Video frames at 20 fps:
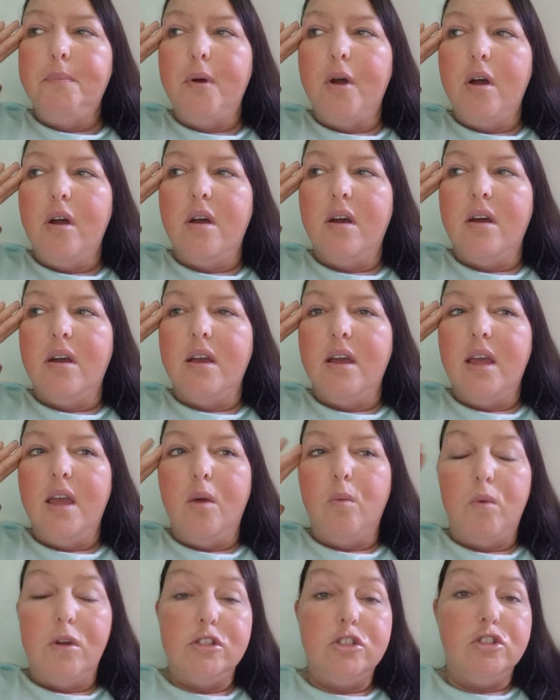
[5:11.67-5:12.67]
But
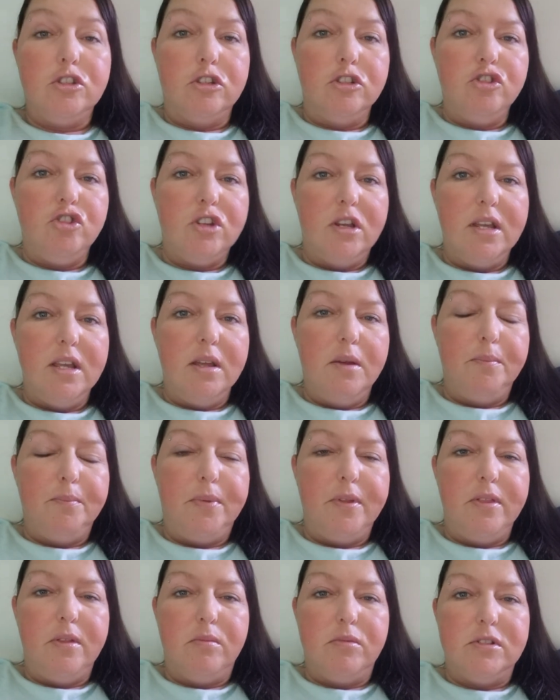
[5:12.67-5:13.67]
it was good, right?
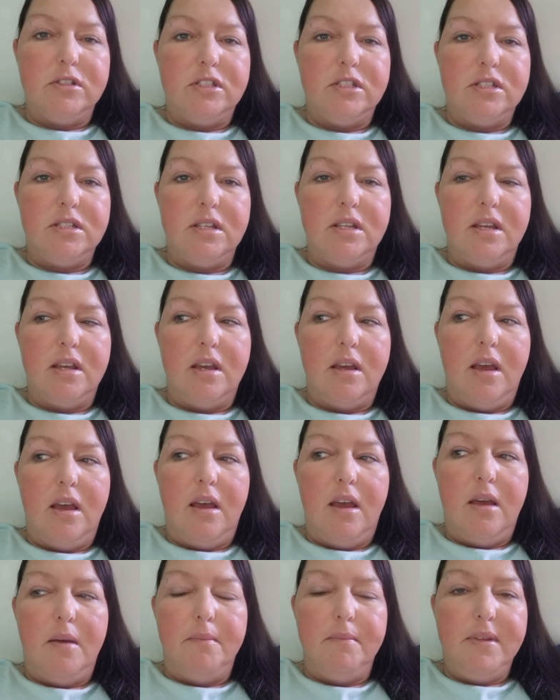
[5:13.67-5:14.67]
But there was
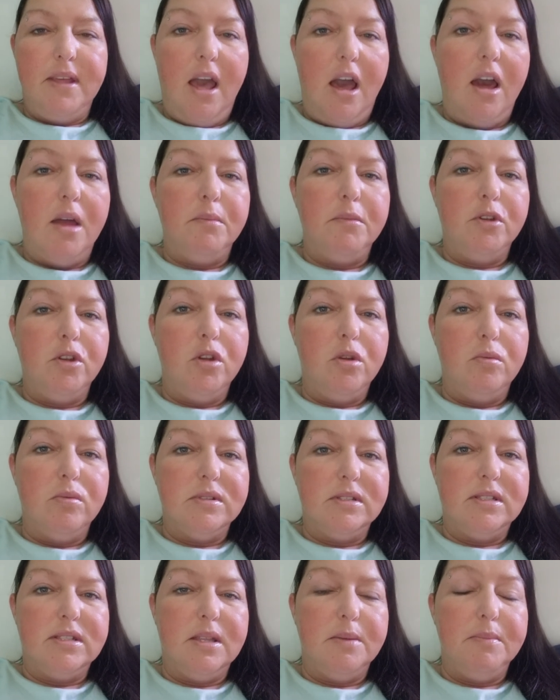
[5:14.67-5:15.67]
Carmen, who
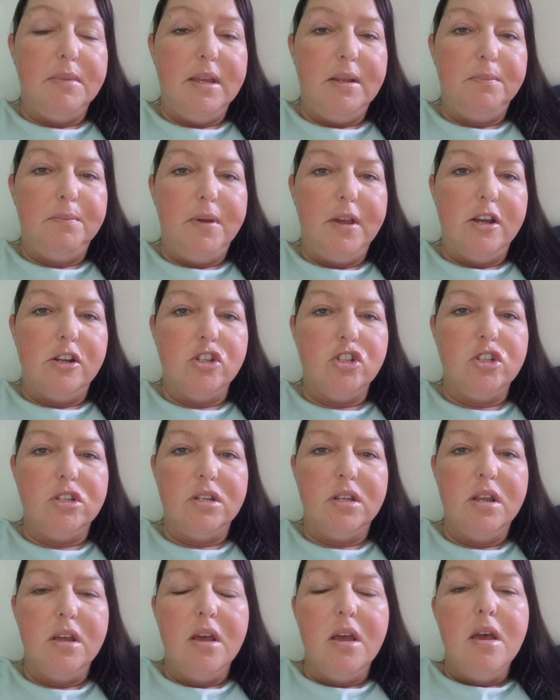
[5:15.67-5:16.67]
was the main
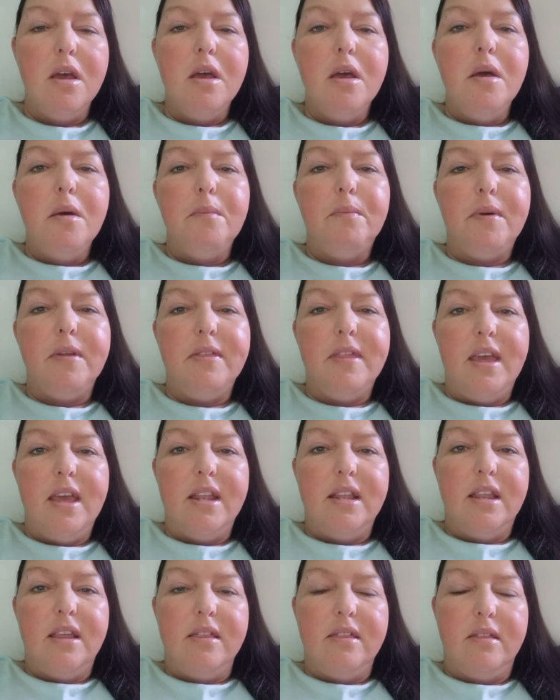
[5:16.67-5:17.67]
person. But
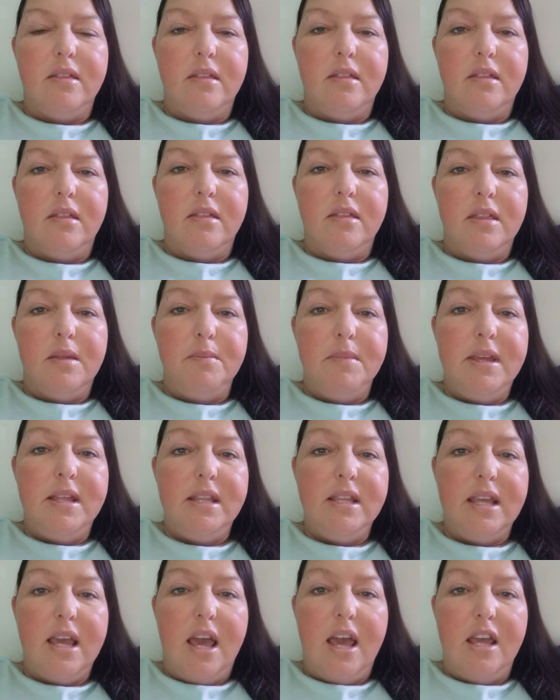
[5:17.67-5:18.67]
then the
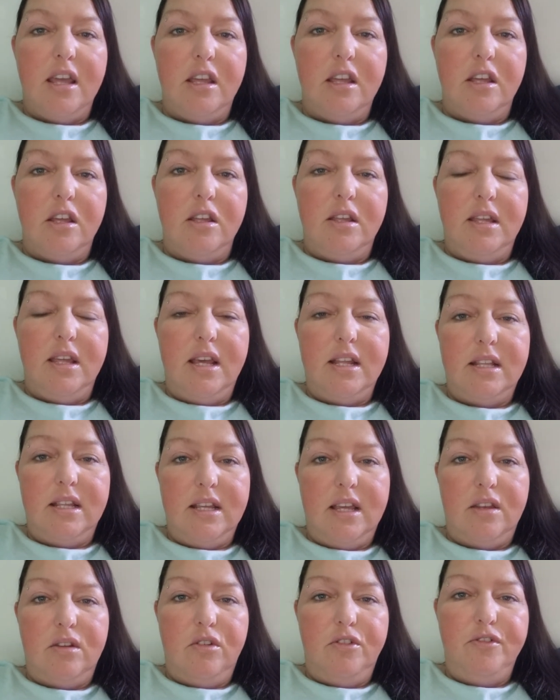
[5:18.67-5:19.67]
main guy, he had
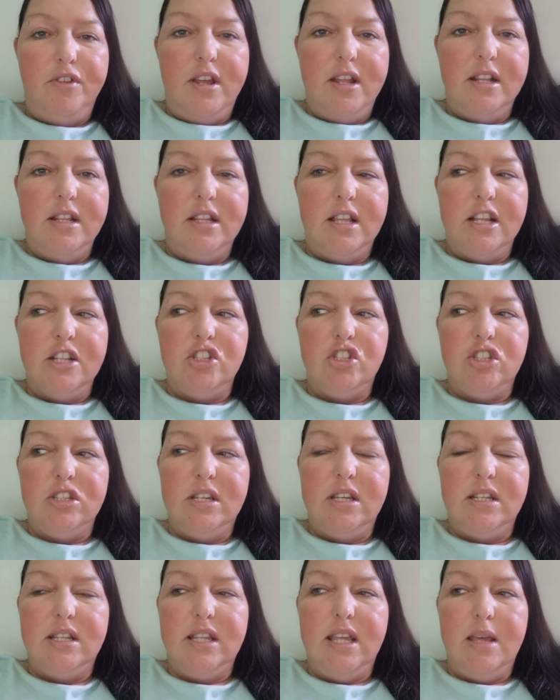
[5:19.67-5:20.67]
a girlfriend, and
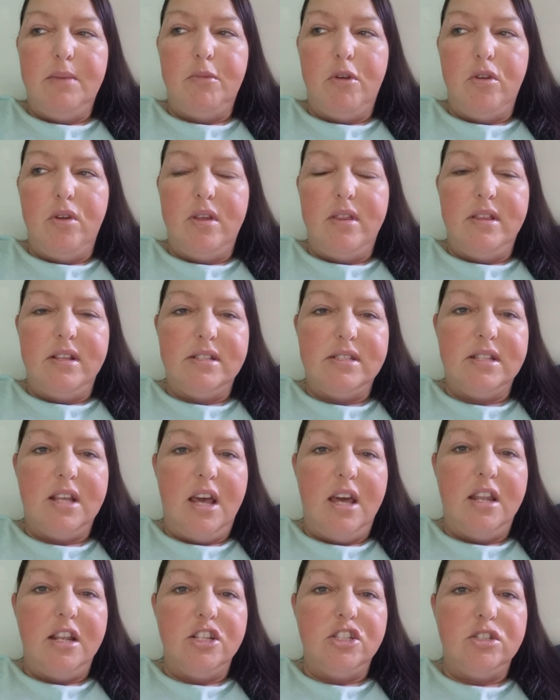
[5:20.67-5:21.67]
she had came out at the
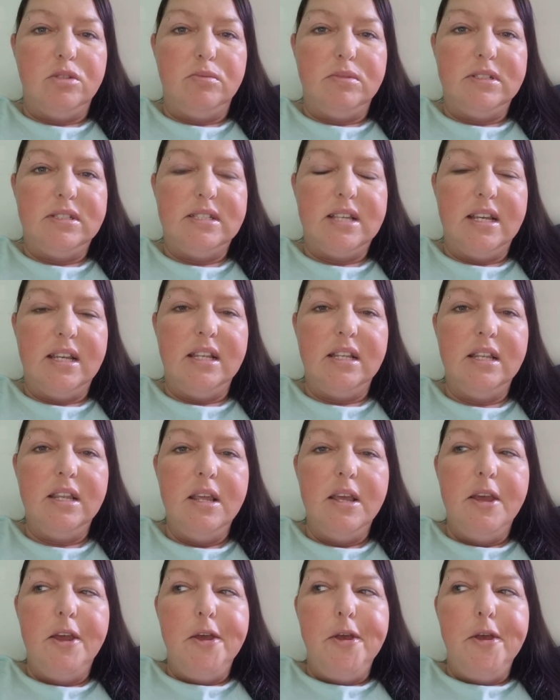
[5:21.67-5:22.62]
start, and she was singing.